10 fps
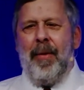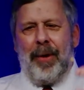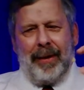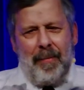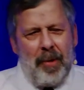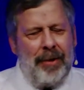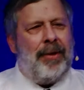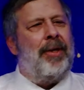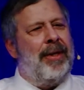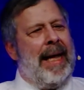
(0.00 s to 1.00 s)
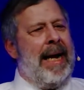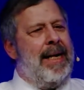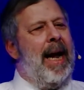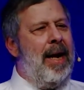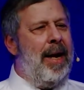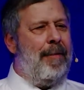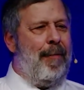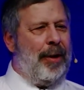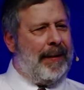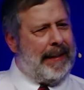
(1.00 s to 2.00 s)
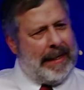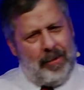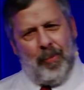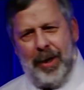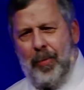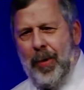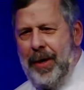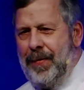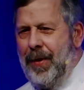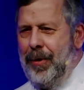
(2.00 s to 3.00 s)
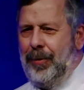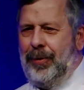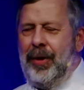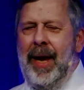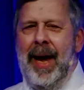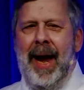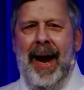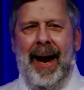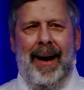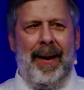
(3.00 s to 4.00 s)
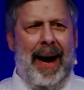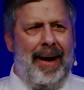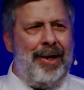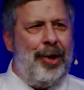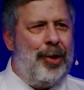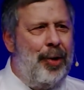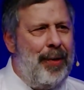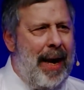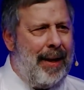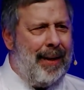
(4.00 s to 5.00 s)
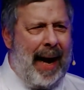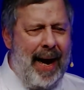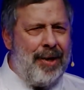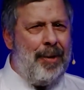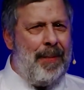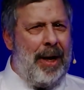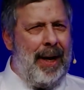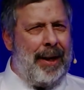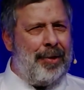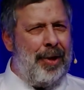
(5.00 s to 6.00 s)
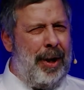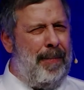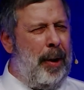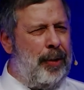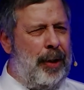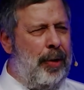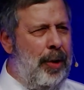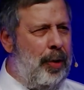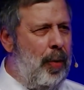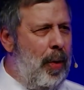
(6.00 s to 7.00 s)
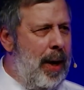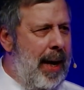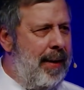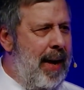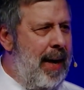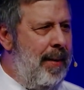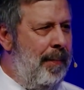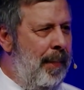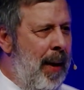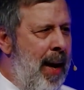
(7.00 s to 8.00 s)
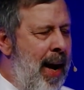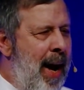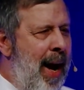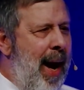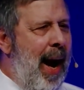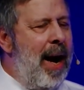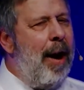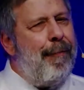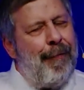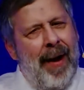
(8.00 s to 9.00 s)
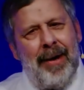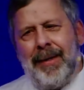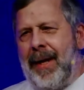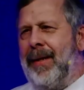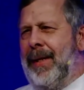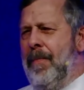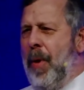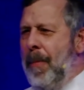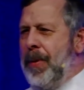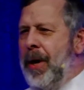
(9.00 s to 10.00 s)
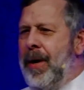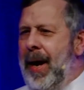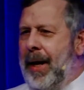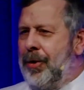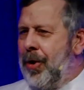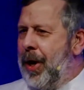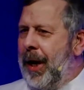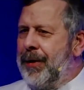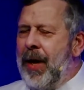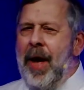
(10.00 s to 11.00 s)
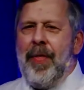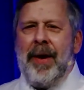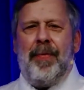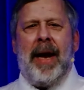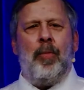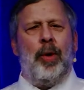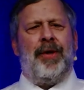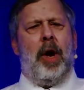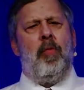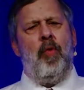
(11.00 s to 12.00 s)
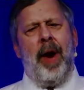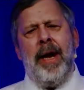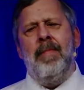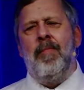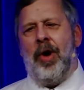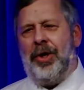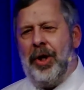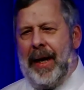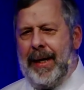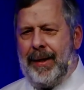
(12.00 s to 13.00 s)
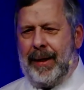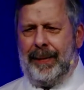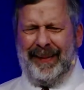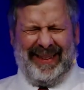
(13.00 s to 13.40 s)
Well, the monsters had Dalek voices. I want one of those. How do you do that? It had to be electronic because you couldn't talk like that. And I found out in Popular Electronics that that was a ring modulator.